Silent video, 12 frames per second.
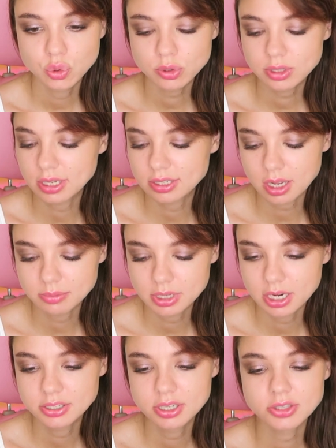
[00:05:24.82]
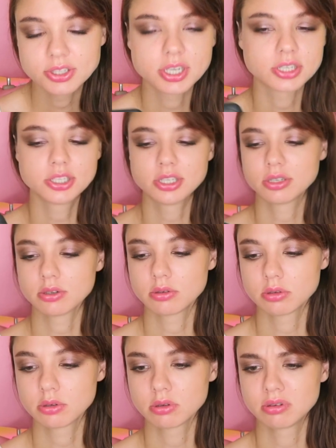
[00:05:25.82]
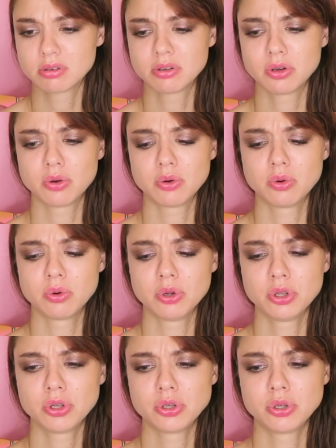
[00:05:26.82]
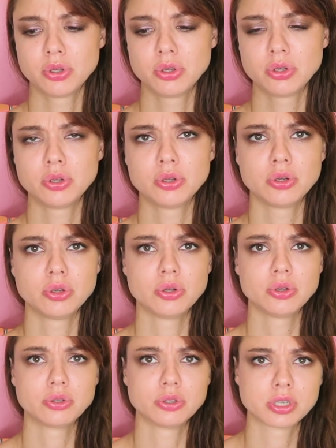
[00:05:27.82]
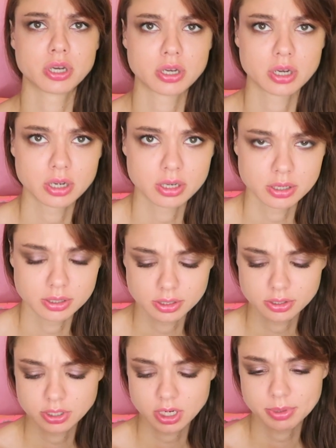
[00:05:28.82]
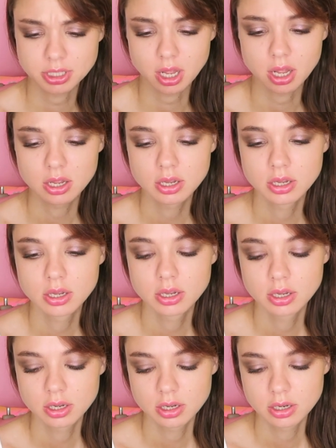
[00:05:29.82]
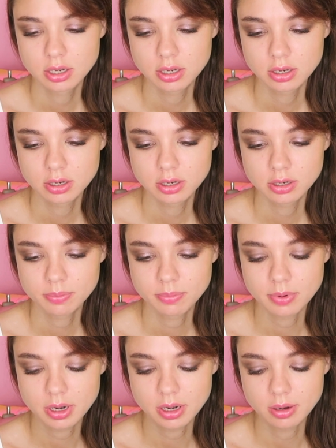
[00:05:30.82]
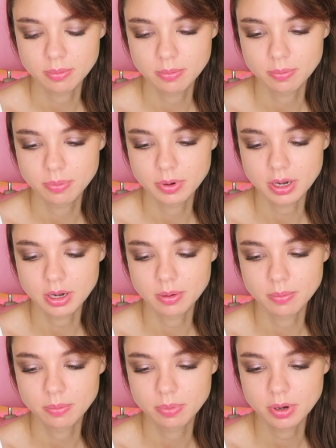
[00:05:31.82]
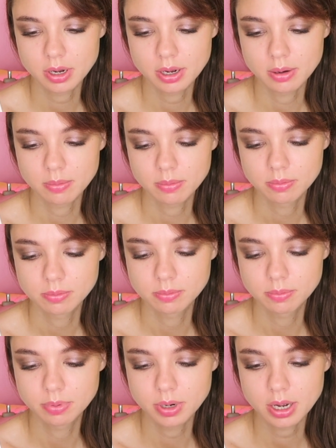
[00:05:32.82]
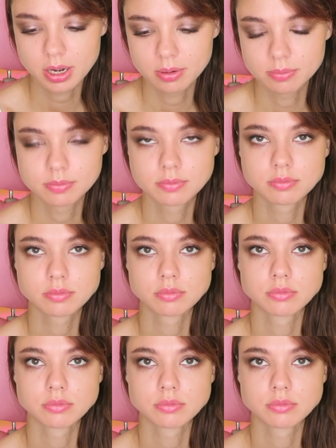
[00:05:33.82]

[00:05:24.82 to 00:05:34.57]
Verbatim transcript: Well, actually, there is no any. Whoa, whoa, whoa, whoa, whoa. Shame on you. Bang, bang, bang, bang.